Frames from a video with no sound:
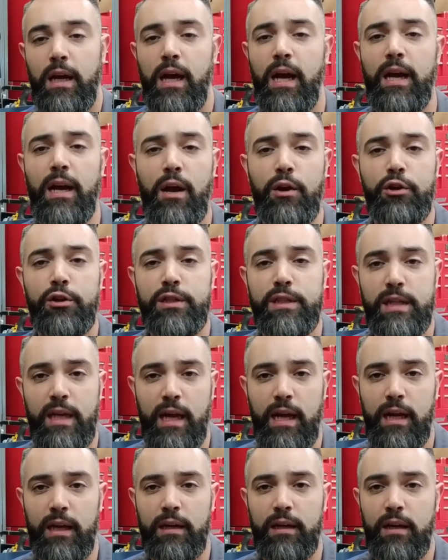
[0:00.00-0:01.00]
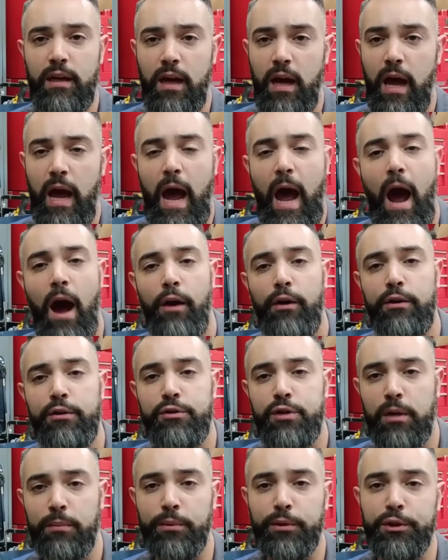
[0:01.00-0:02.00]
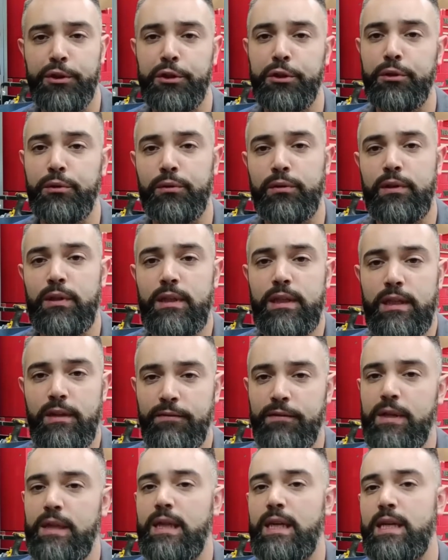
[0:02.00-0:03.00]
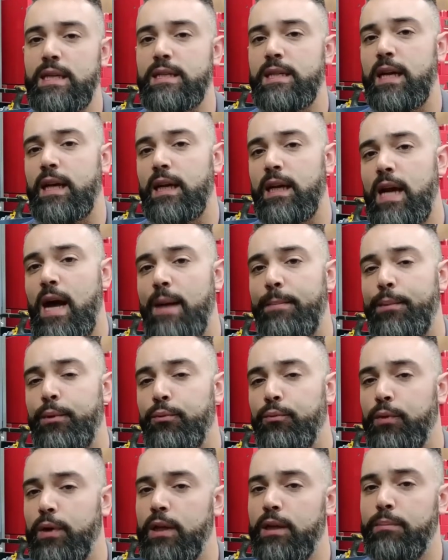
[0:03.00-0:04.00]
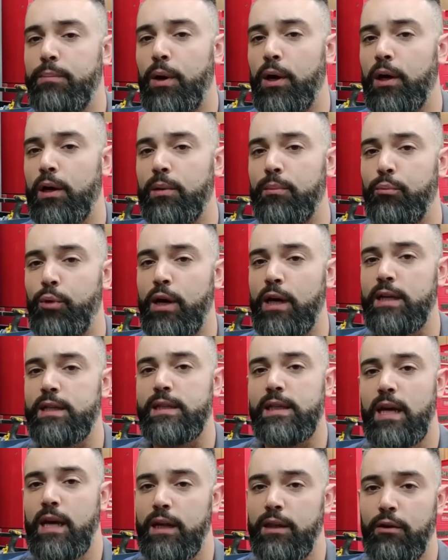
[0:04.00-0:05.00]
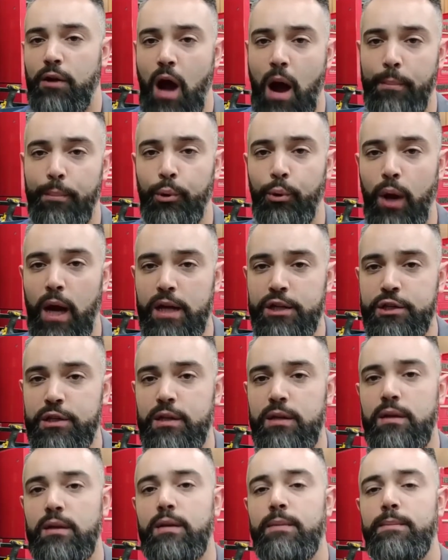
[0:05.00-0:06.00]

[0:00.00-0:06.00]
and understand how to troubleshoot different things that can happen with parking brakes and their operation.